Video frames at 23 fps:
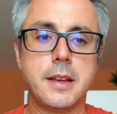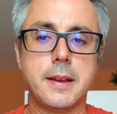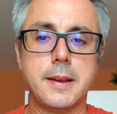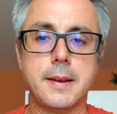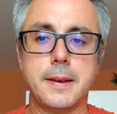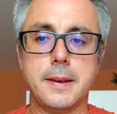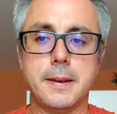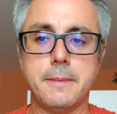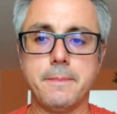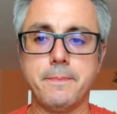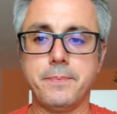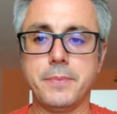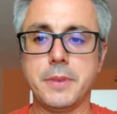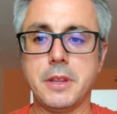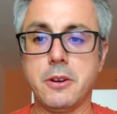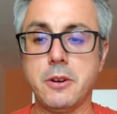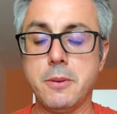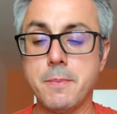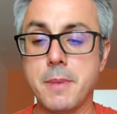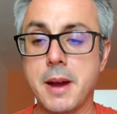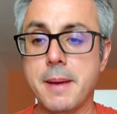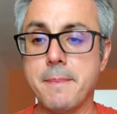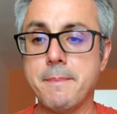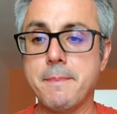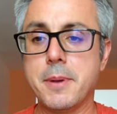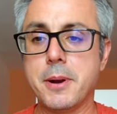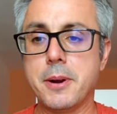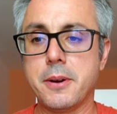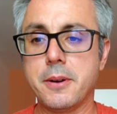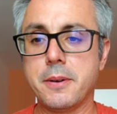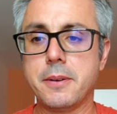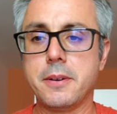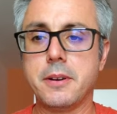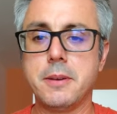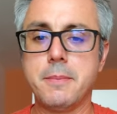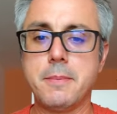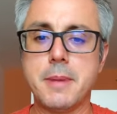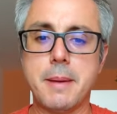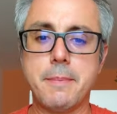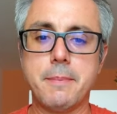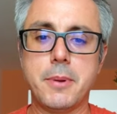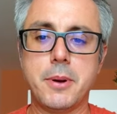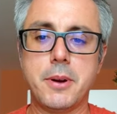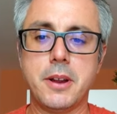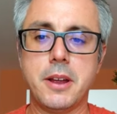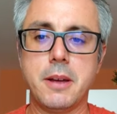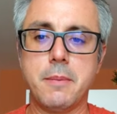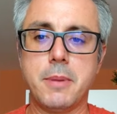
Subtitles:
remember